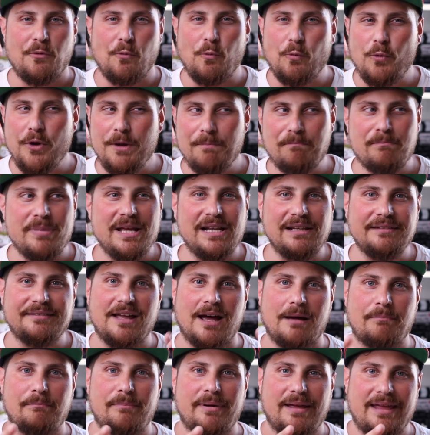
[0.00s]
we build
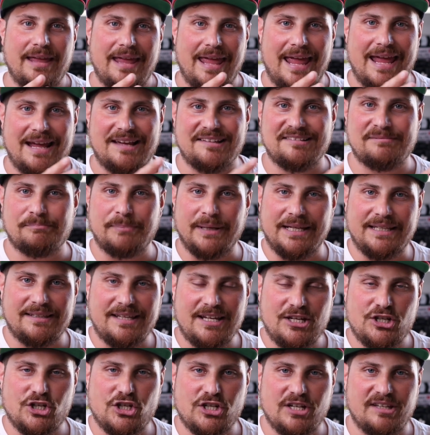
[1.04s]
up
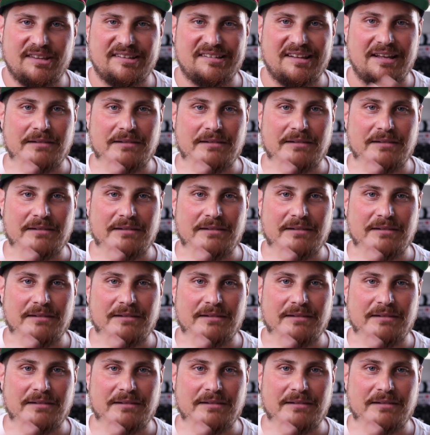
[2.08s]
expectations.